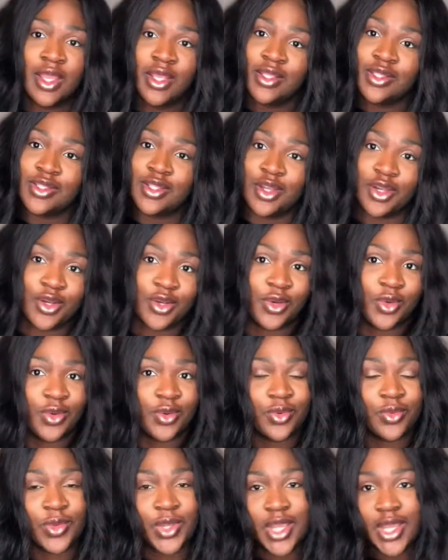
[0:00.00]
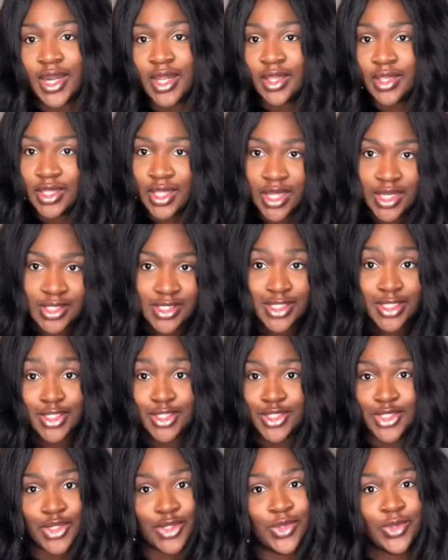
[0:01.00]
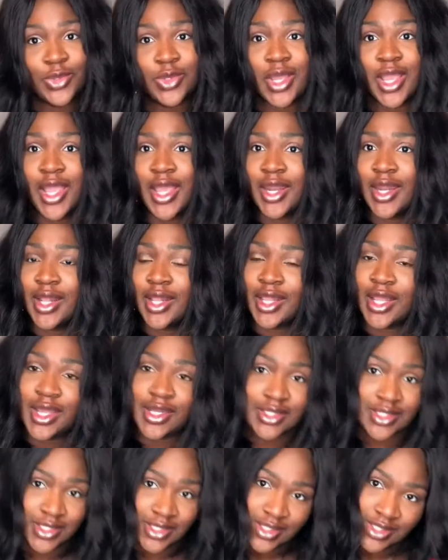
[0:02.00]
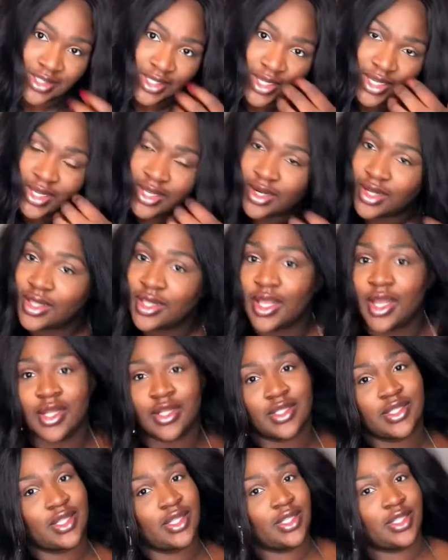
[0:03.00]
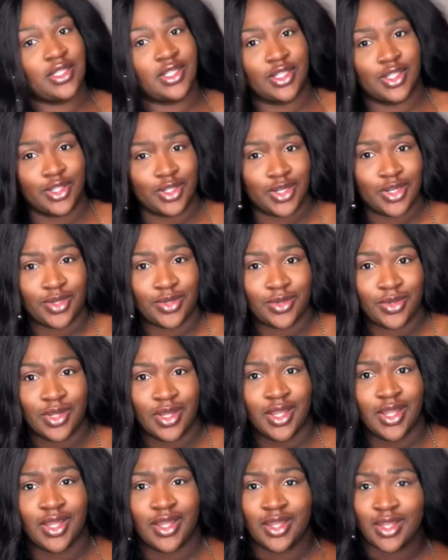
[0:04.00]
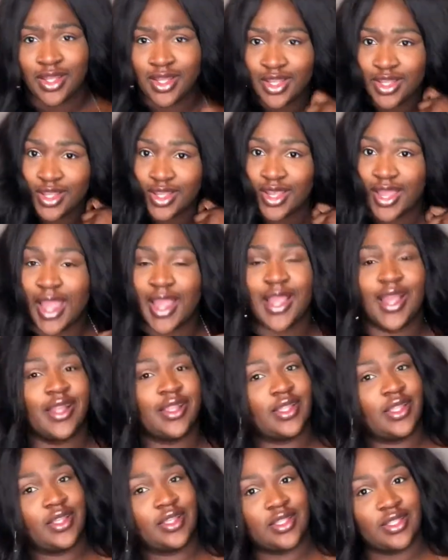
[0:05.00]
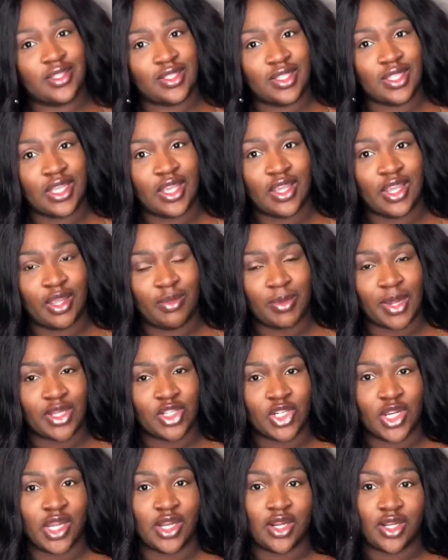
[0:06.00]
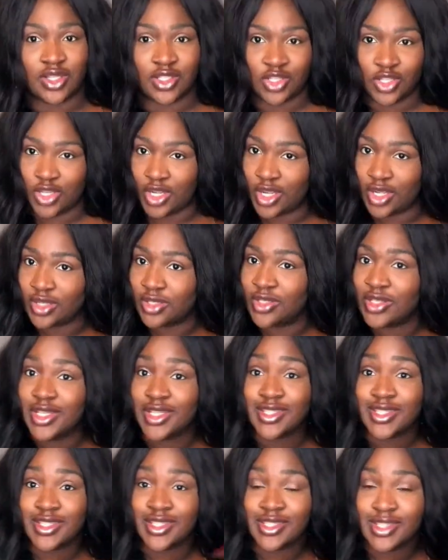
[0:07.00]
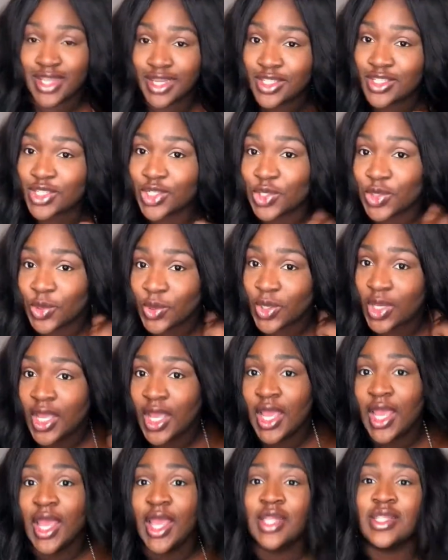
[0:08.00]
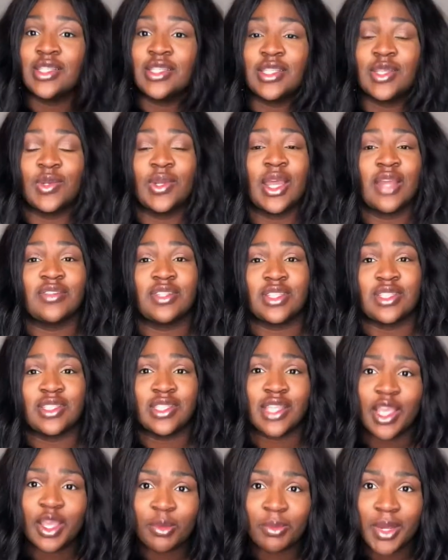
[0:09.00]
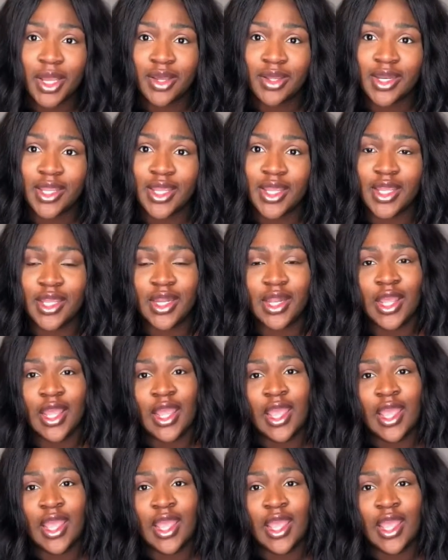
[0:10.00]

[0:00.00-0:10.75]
So we got a lot to do and a lot to see and a lot to, you know, I got this in my try on haul. So y'all need to stay tuned to see what I have to say about it.